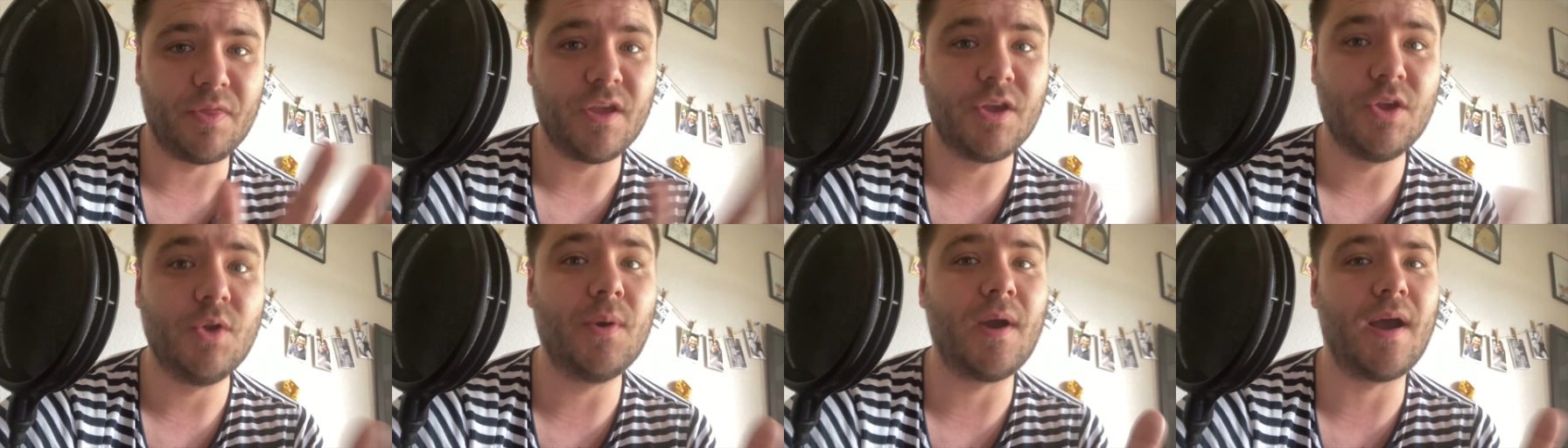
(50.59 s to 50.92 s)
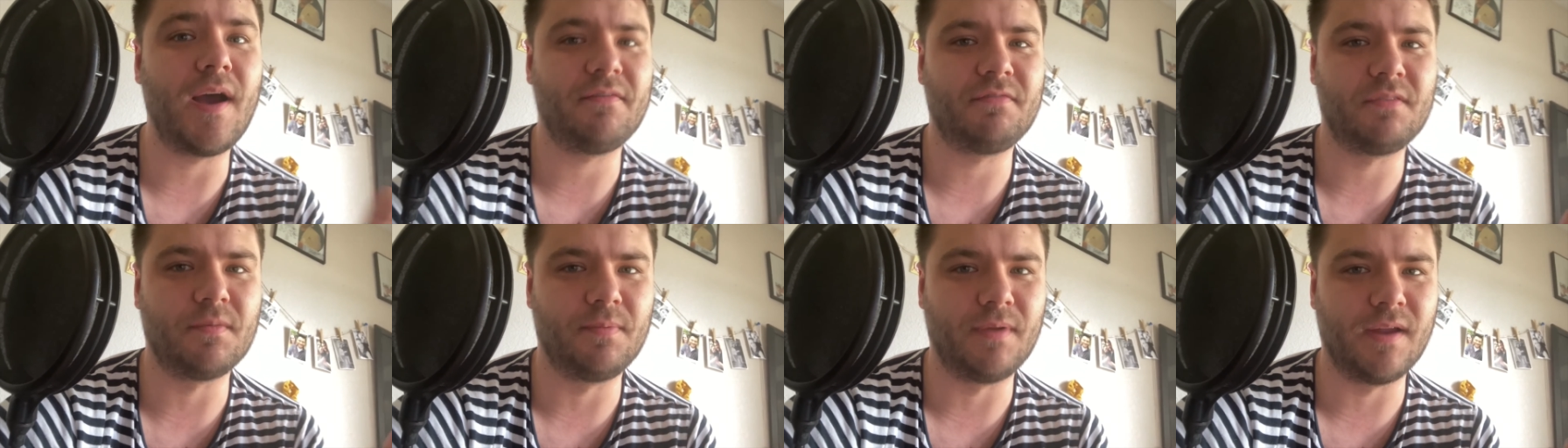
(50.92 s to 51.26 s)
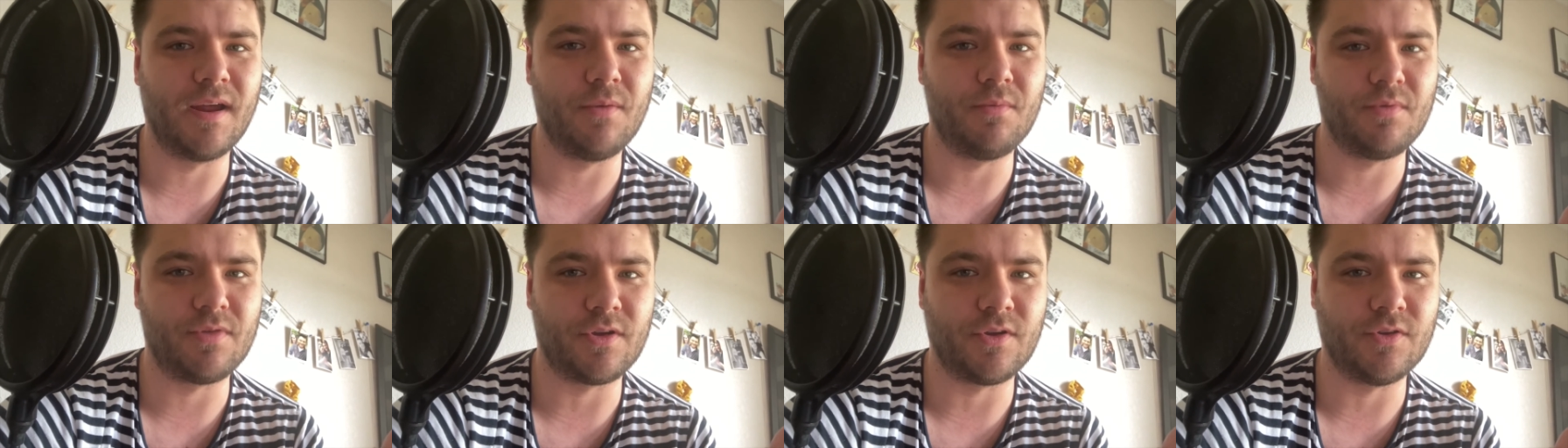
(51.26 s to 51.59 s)
you have to play
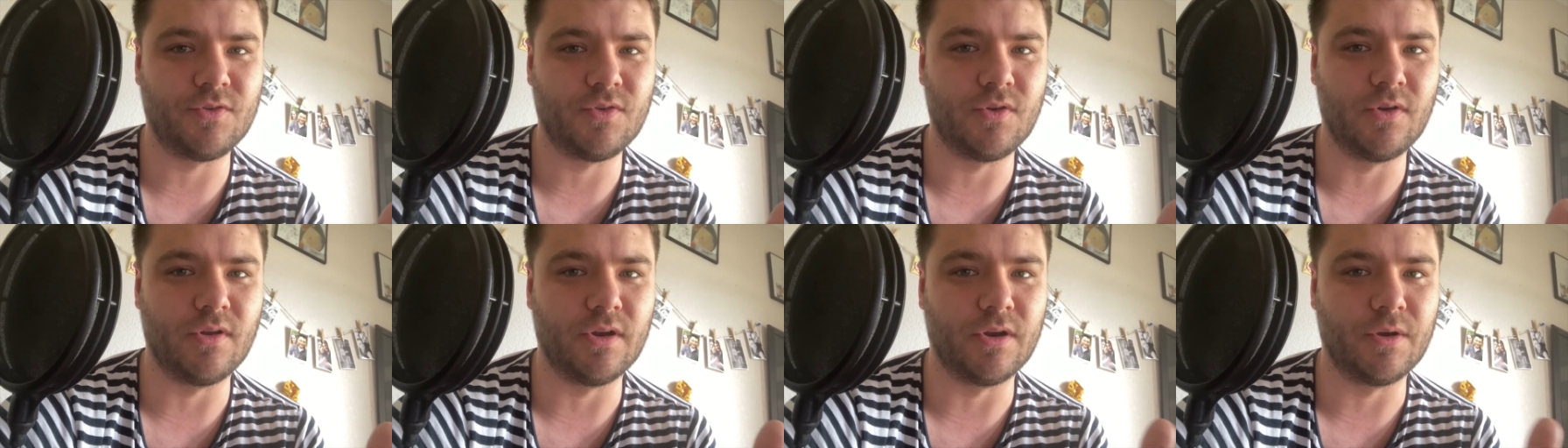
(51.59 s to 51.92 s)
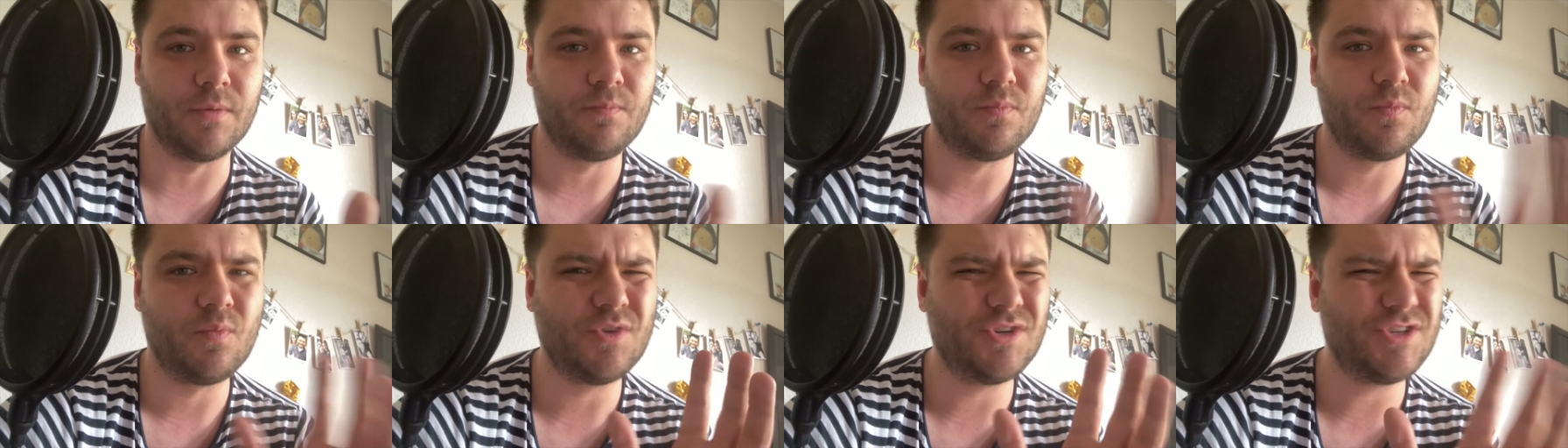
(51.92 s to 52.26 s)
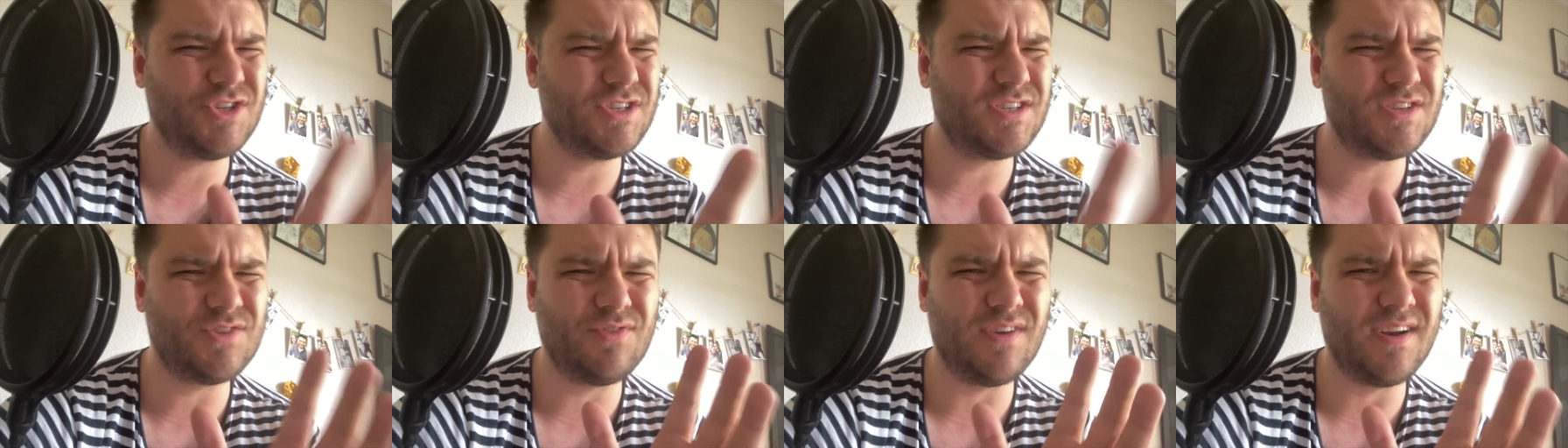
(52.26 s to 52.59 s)
it with a controller, which
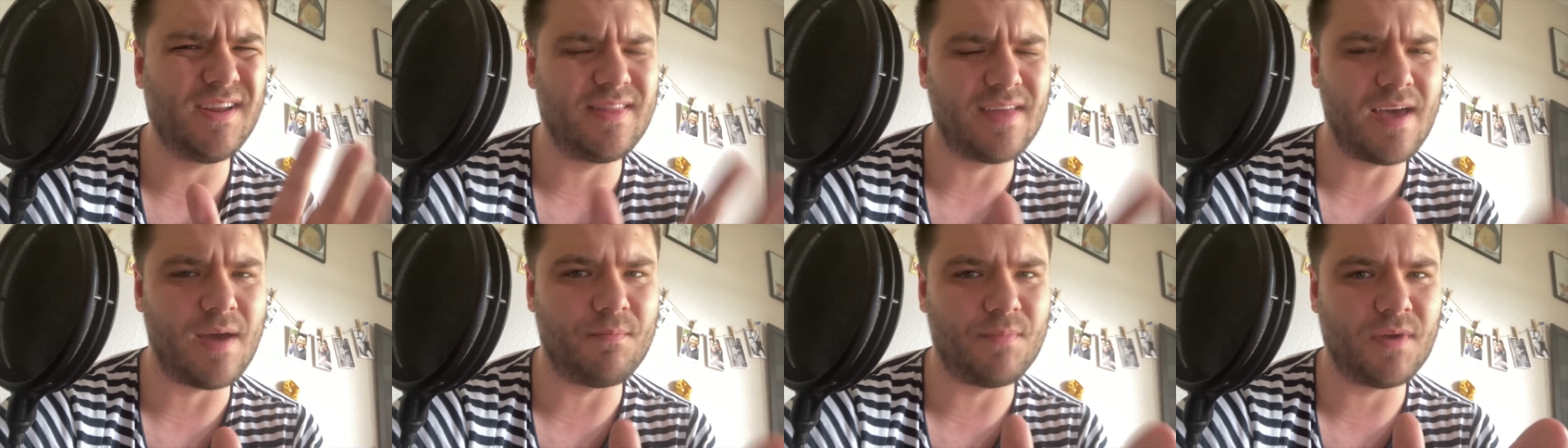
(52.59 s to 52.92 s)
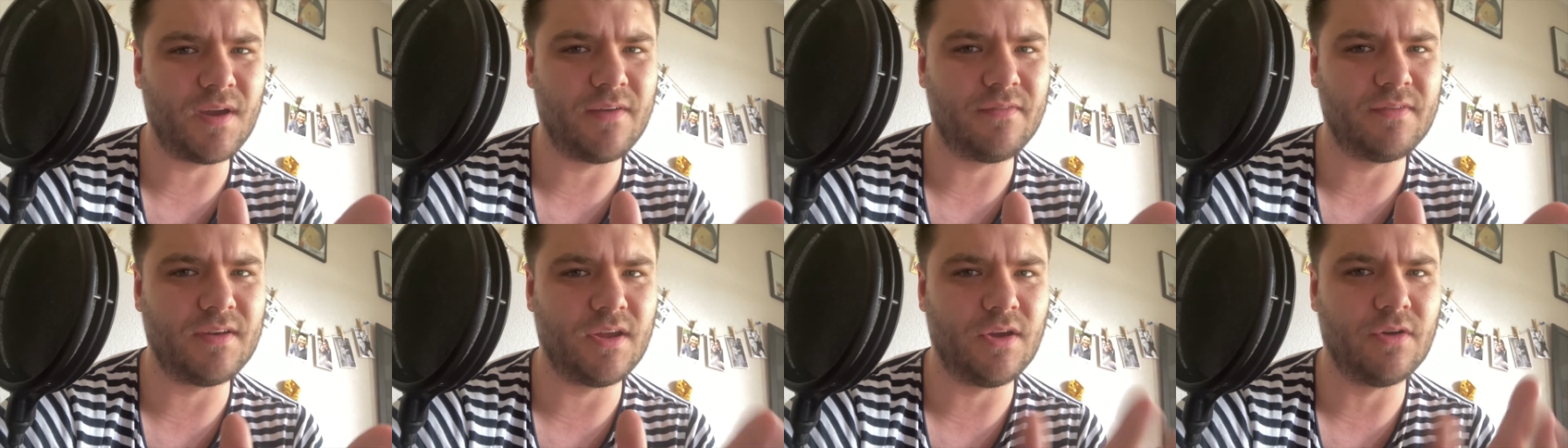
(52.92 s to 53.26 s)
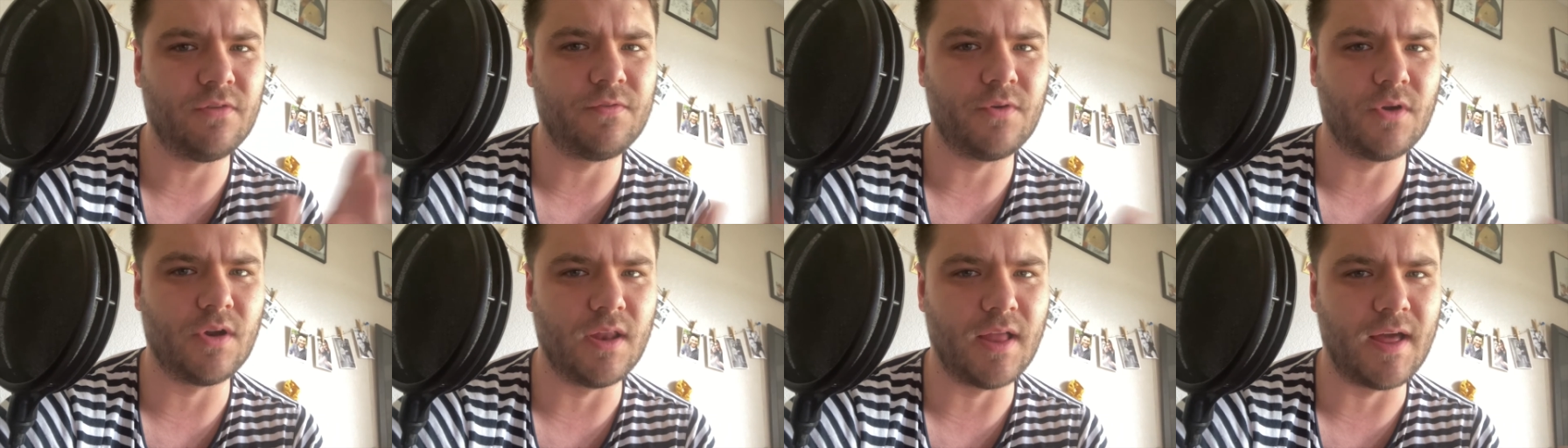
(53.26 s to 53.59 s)
isn't really that big of a deal
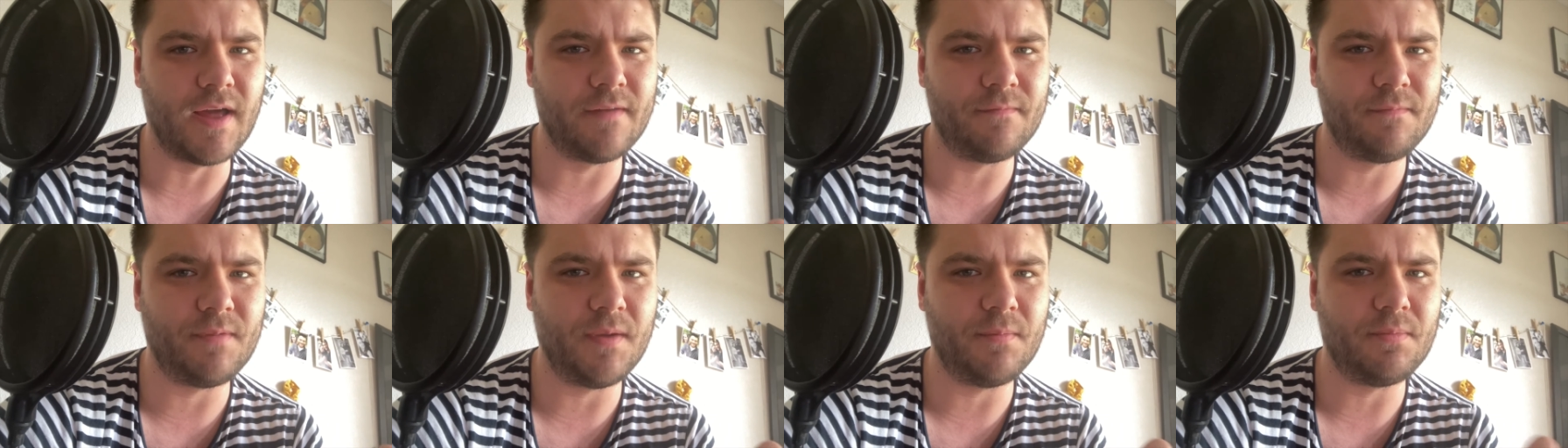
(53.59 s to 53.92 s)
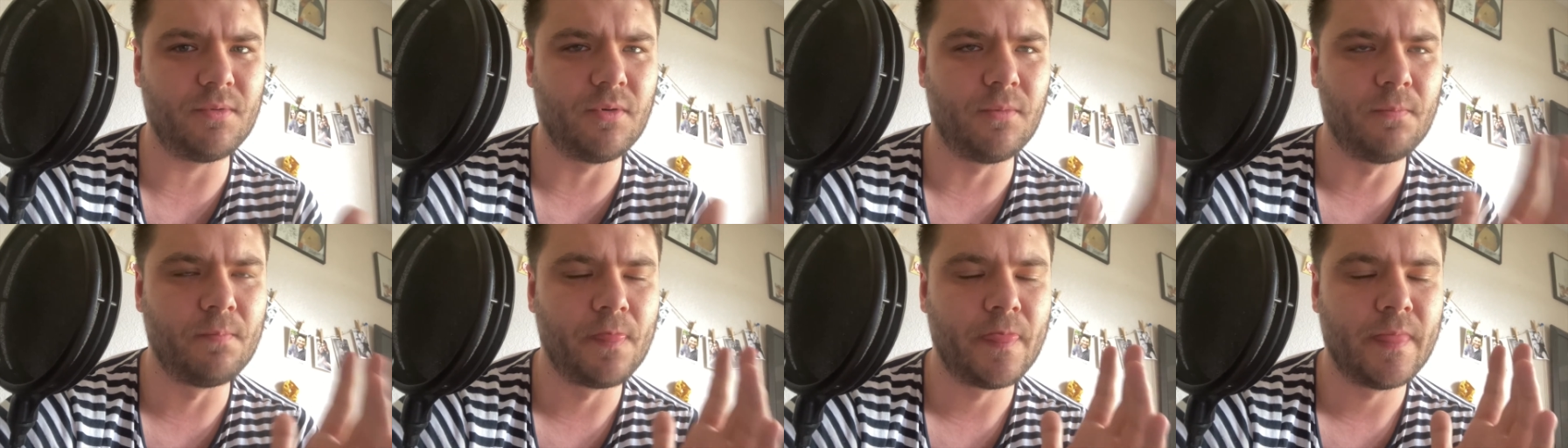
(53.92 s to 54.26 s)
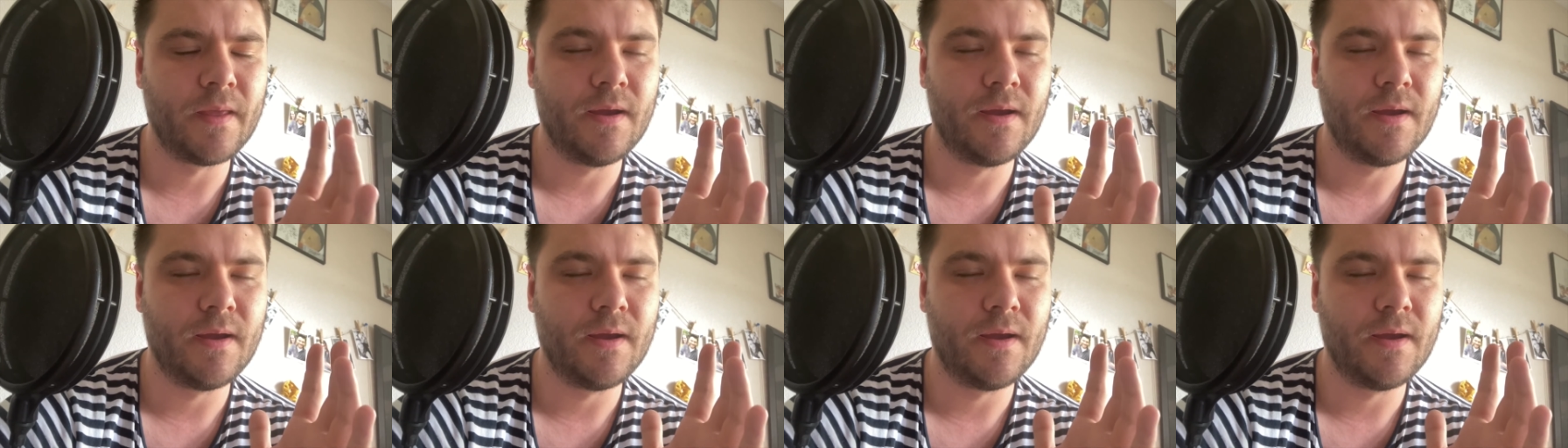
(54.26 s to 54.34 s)
for a lot of people.